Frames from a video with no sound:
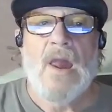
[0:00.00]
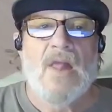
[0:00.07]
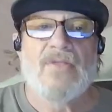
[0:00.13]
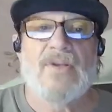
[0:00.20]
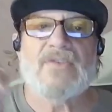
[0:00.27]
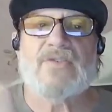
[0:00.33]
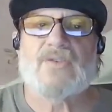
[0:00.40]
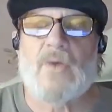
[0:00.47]

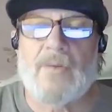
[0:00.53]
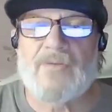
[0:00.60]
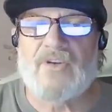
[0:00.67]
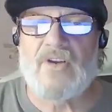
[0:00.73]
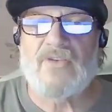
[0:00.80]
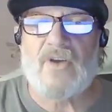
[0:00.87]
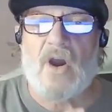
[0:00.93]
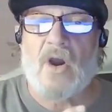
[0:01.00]
The
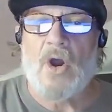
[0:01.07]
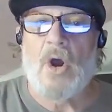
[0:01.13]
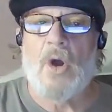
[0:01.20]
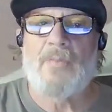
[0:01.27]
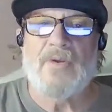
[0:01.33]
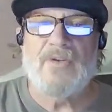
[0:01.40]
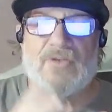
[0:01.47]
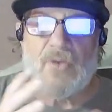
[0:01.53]
scriptures are
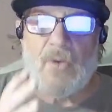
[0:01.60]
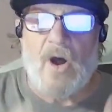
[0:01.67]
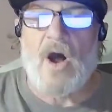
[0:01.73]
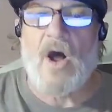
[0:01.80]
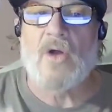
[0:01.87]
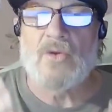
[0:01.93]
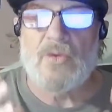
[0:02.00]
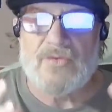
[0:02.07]
open to
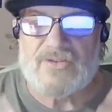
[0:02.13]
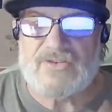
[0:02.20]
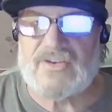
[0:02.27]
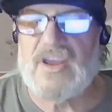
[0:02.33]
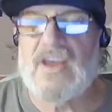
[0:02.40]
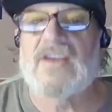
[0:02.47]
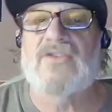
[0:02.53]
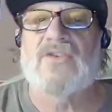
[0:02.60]
all who
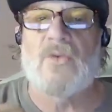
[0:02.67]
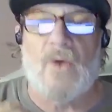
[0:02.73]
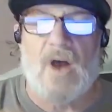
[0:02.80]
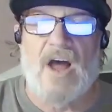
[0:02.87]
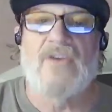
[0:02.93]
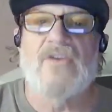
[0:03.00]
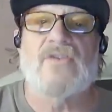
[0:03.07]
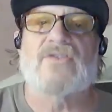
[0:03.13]
seek to
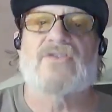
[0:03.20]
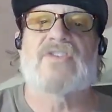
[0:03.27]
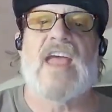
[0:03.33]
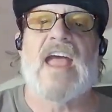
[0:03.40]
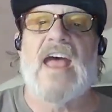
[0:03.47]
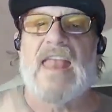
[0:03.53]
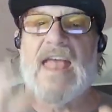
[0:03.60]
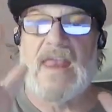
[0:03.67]

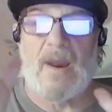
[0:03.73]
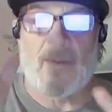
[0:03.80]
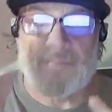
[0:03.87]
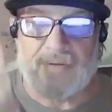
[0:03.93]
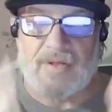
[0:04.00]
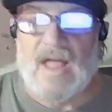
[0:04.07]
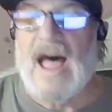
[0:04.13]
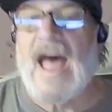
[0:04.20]
understand and
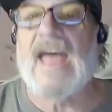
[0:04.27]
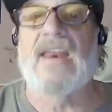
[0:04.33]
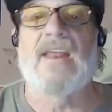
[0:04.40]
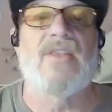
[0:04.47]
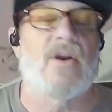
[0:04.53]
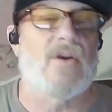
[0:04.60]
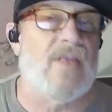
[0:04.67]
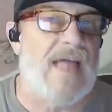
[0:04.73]
apply it
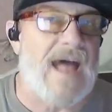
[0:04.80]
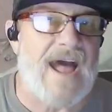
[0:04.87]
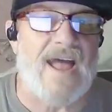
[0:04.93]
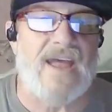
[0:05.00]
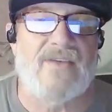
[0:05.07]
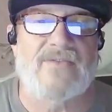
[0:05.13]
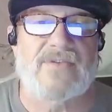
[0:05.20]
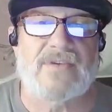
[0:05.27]
in their
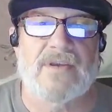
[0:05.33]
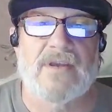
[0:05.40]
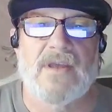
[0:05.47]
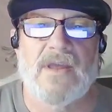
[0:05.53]
lives.